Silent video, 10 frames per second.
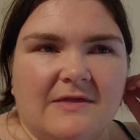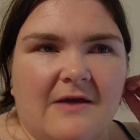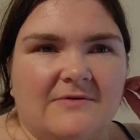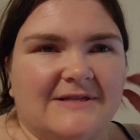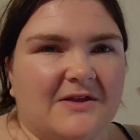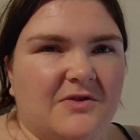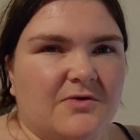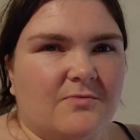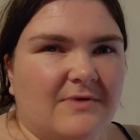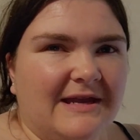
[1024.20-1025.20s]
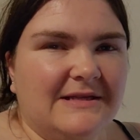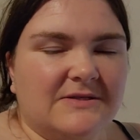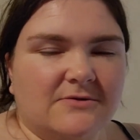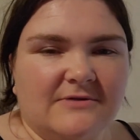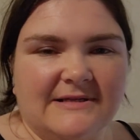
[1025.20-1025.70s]
There was like 3
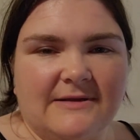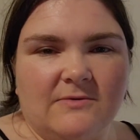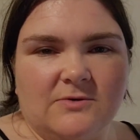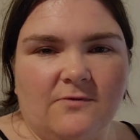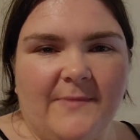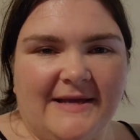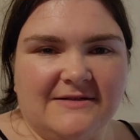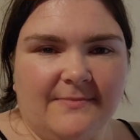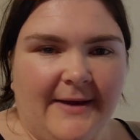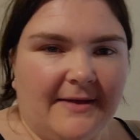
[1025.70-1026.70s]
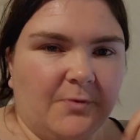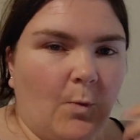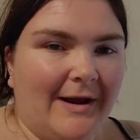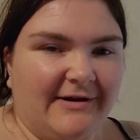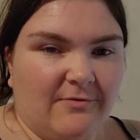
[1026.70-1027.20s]
stories that was all based on about the
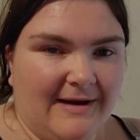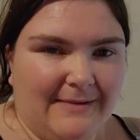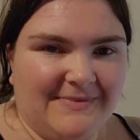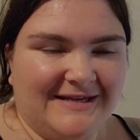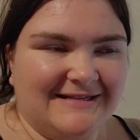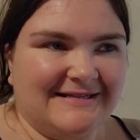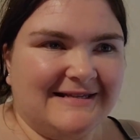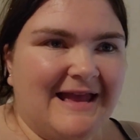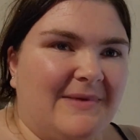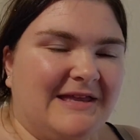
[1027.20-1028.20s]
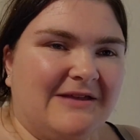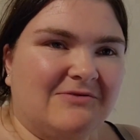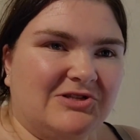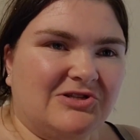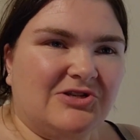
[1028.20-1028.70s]
one Krampus, and there
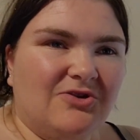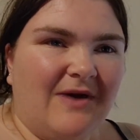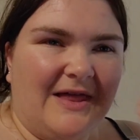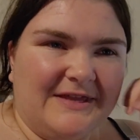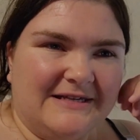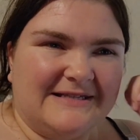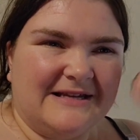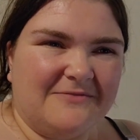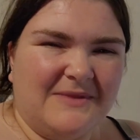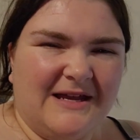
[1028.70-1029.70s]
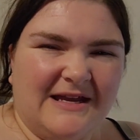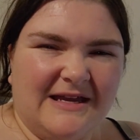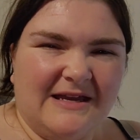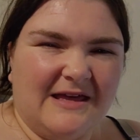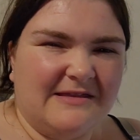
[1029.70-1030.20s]
was 2 others that I'm
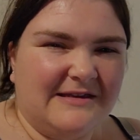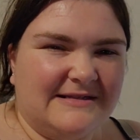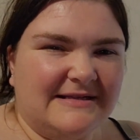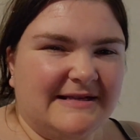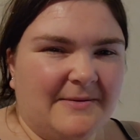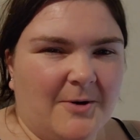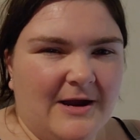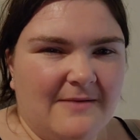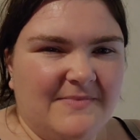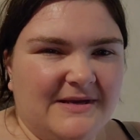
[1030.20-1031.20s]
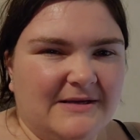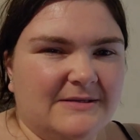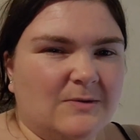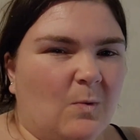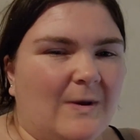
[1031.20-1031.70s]
like, are these the same Krampus?
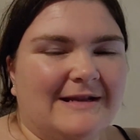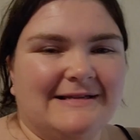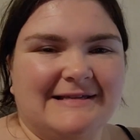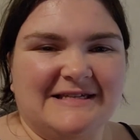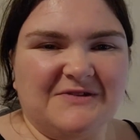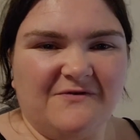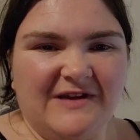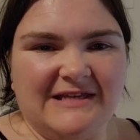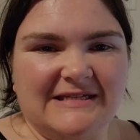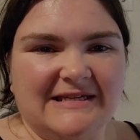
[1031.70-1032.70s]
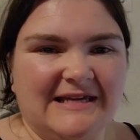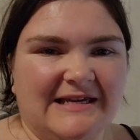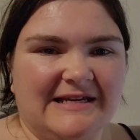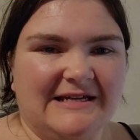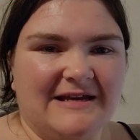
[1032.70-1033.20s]
When does this fit
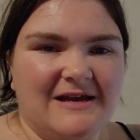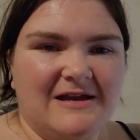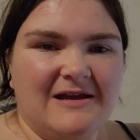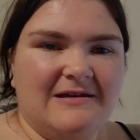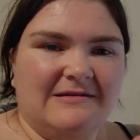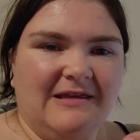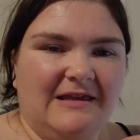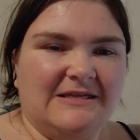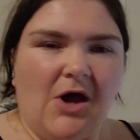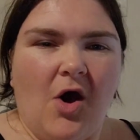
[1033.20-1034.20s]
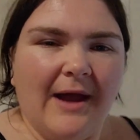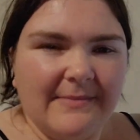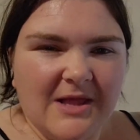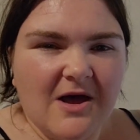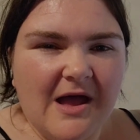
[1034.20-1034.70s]
in the
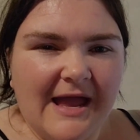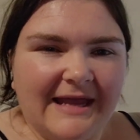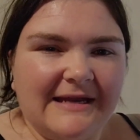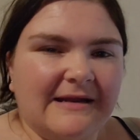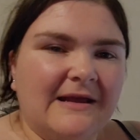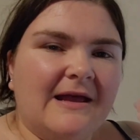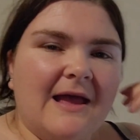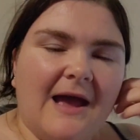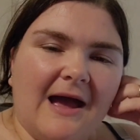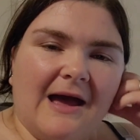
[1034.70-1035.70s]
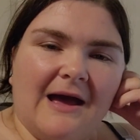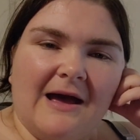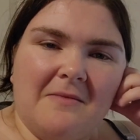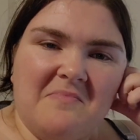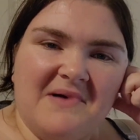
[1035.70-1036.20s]
timeline?
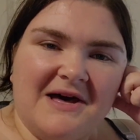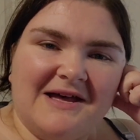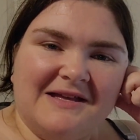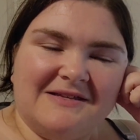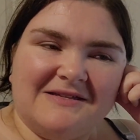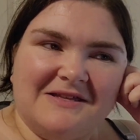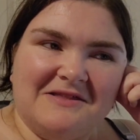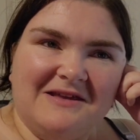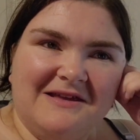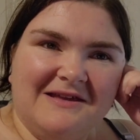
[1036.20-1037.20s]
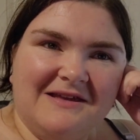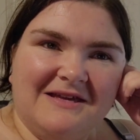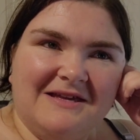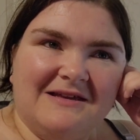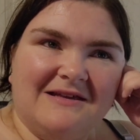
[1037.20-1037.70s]
But
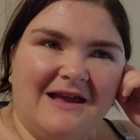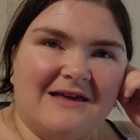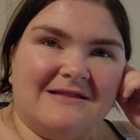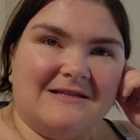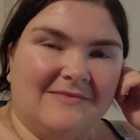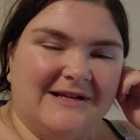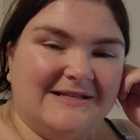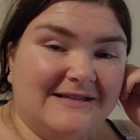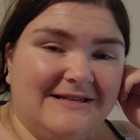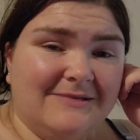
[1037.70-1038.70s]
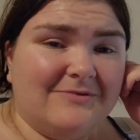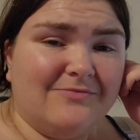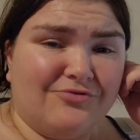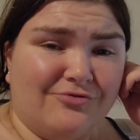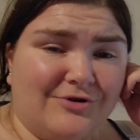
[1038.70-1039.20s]
the smutty scenes were
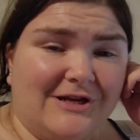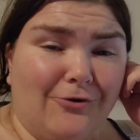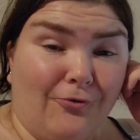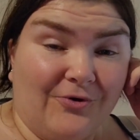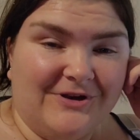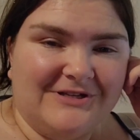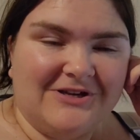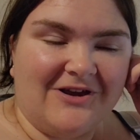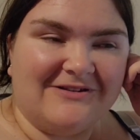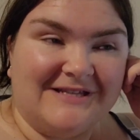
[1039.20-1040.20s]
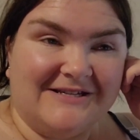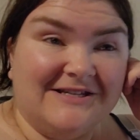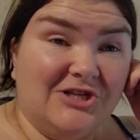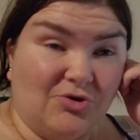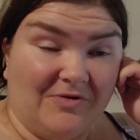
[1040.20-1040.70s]
pretty good. I did
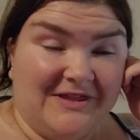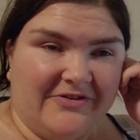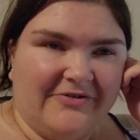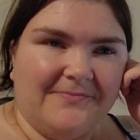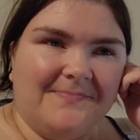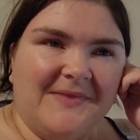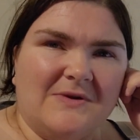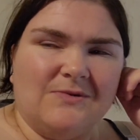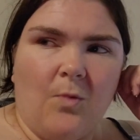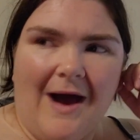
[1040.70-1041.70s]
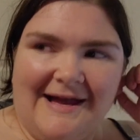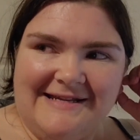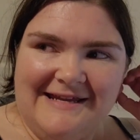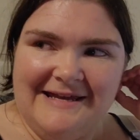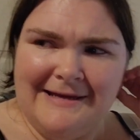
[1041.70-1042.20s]
enjoy them. There was
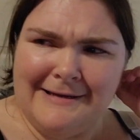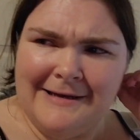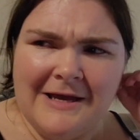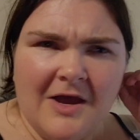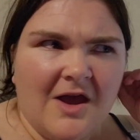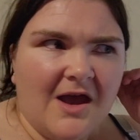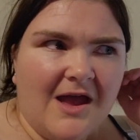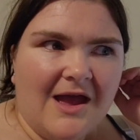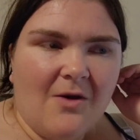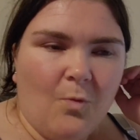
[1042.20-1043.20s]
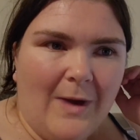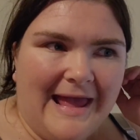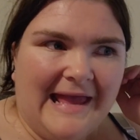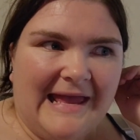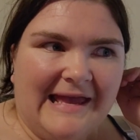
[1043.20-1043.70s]
one
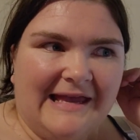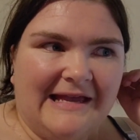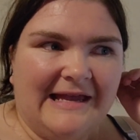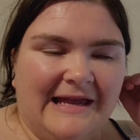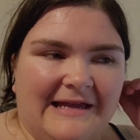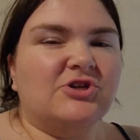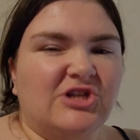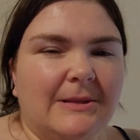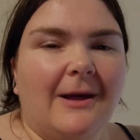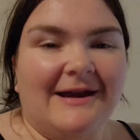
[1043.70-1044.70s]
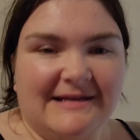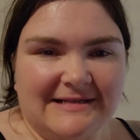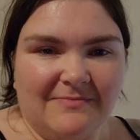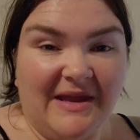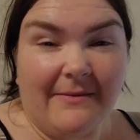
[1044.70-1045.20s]
where she likes
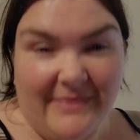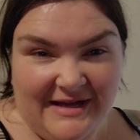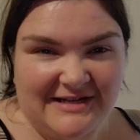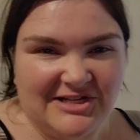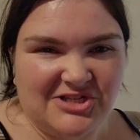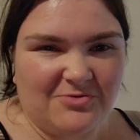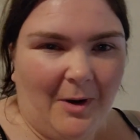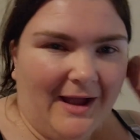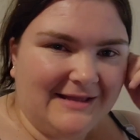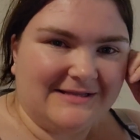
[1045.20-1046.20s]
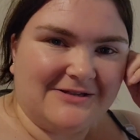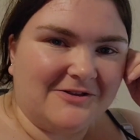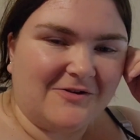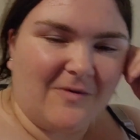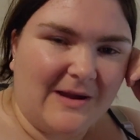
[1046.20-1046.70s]
being punished, right? And so the
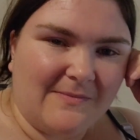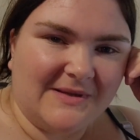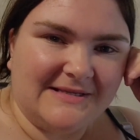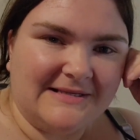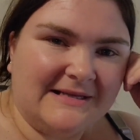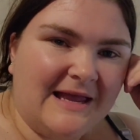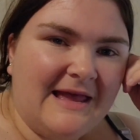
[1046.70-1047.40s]
Krampus